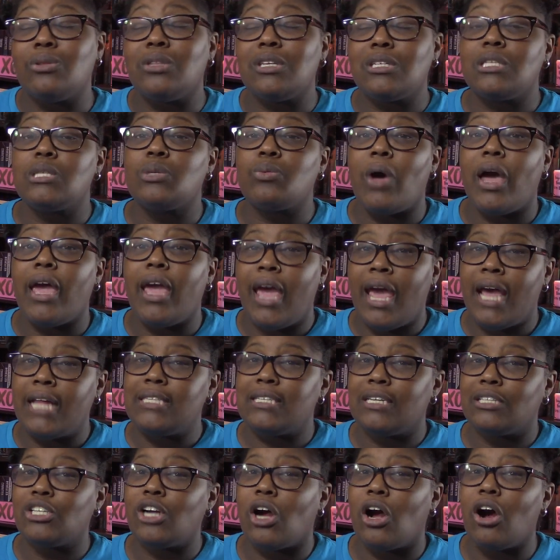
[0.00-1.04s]
This is why I had
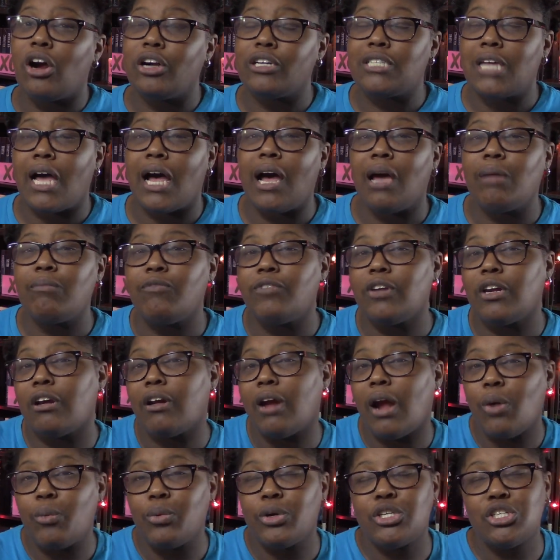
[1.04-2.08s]
such a hard time figuring
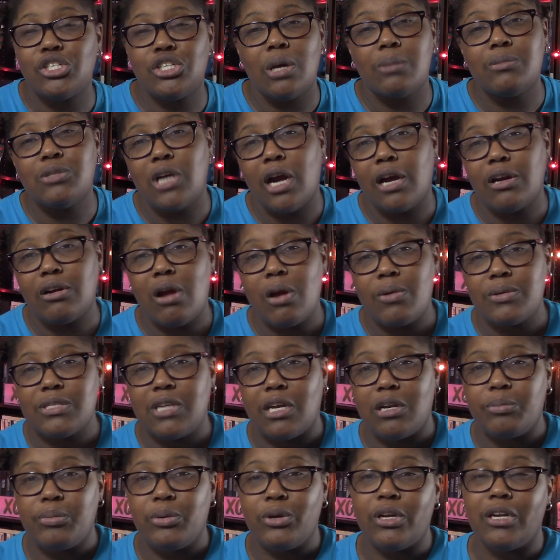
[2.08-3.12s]
out which subgenre I was
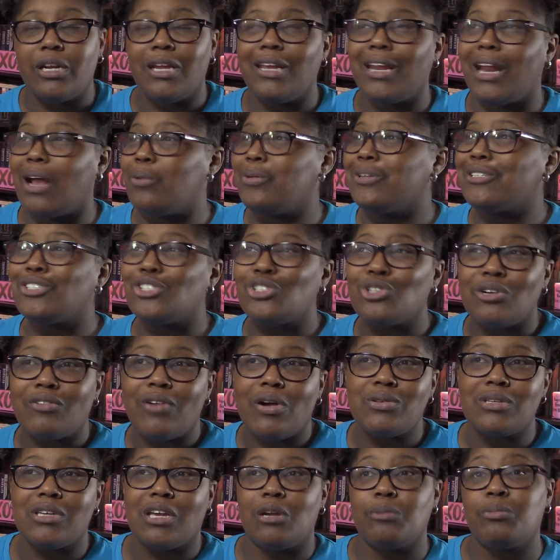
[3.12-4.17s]
going to put it in. I wasn't sure if I
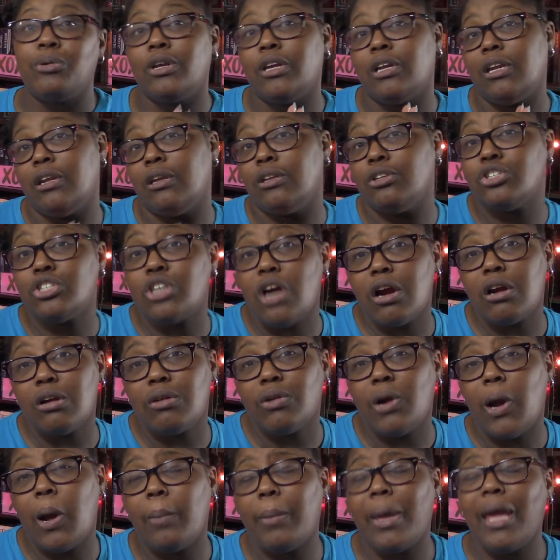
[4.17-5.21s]
was going to put it in dark
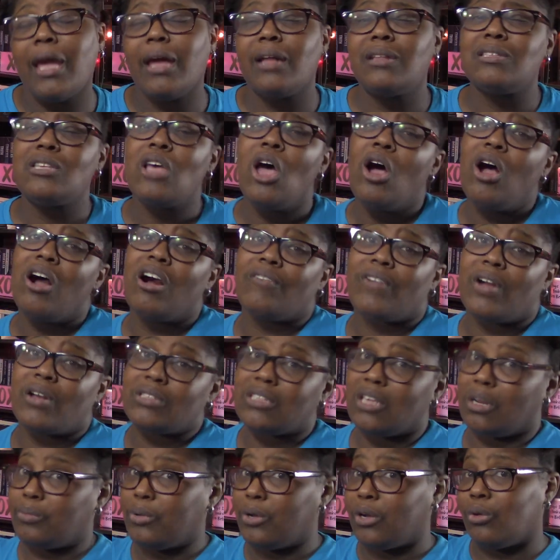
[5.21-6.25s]
romance or if I was
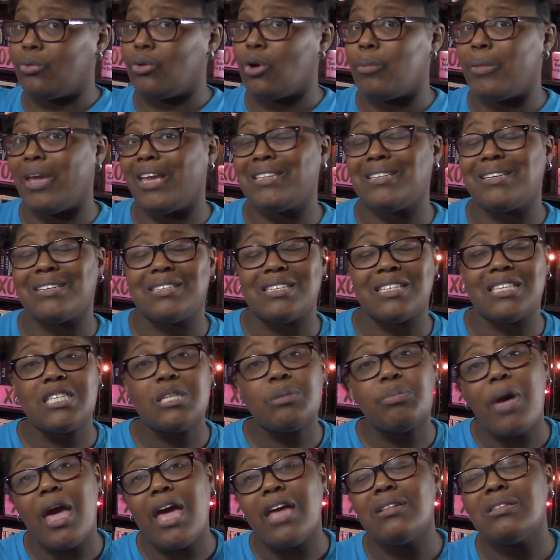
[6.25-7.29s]
going to put it in romantic
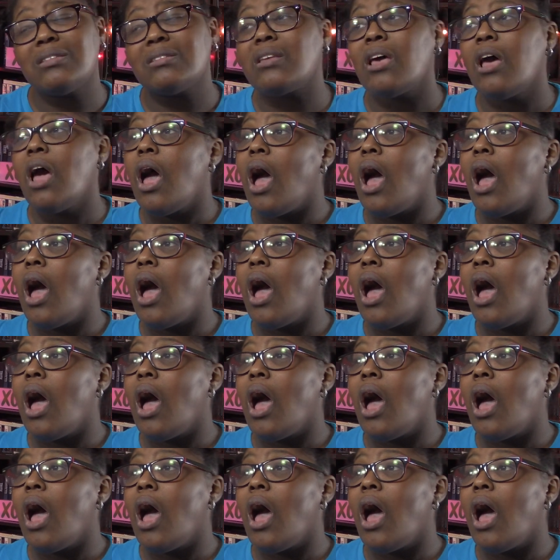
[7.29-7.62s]
suspense.